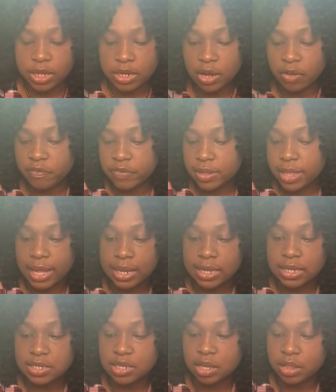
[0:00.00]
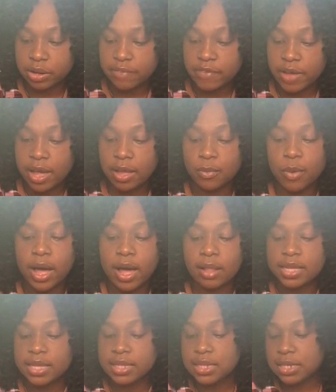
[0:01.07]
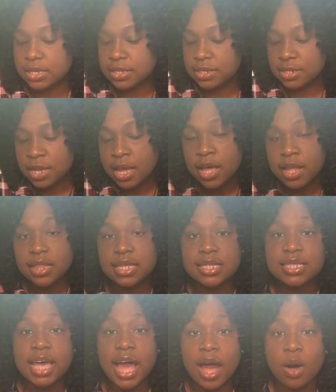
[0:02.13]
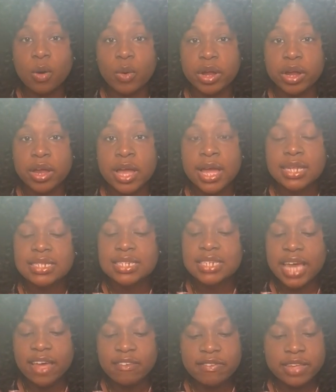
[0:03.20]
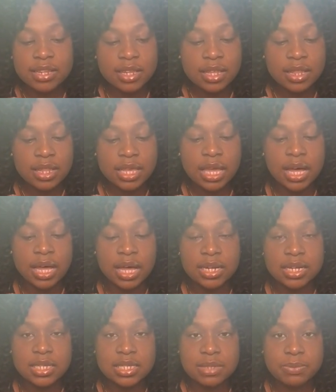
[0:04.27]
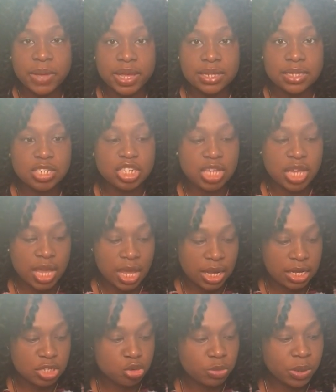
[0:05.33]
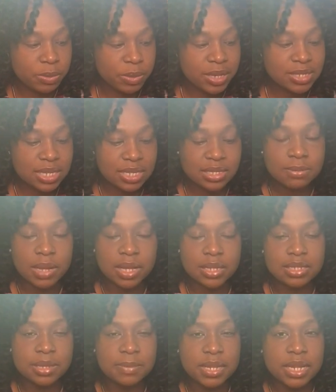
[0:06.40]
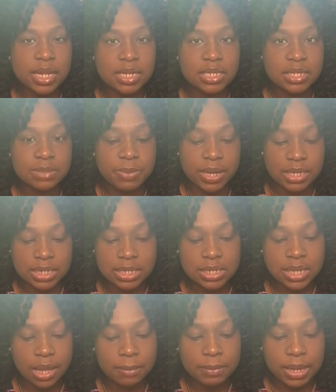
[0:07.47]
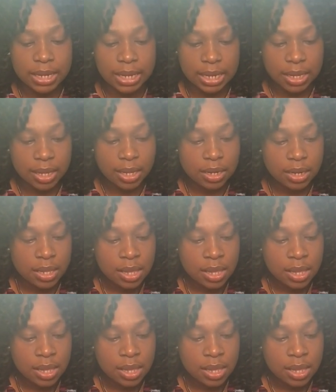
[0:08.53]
don't feel like I need to clarify. And wow, look at this. The Tower. Definitely an unexpected change. Remember I said something unexpected is coming in?